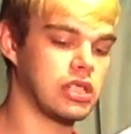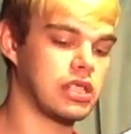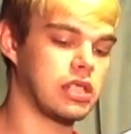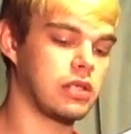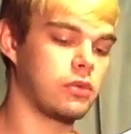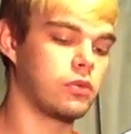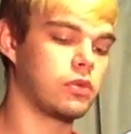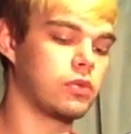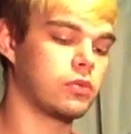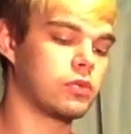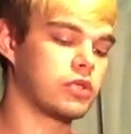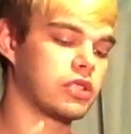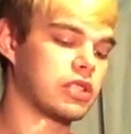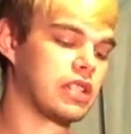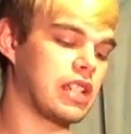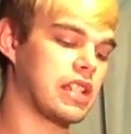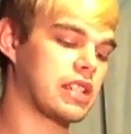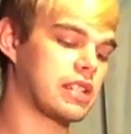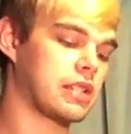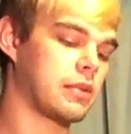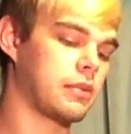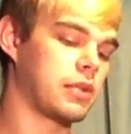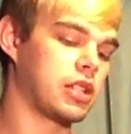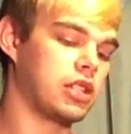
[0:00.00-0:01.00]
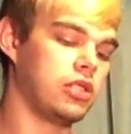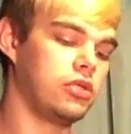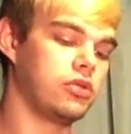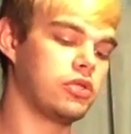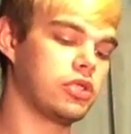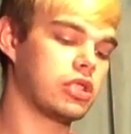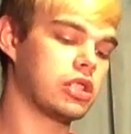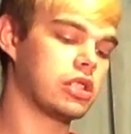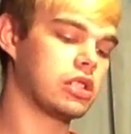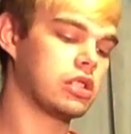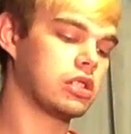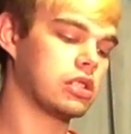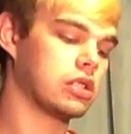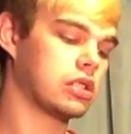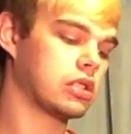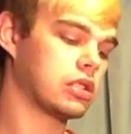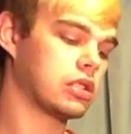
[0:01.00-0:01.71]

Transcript: Let's see, when was the last time I used it?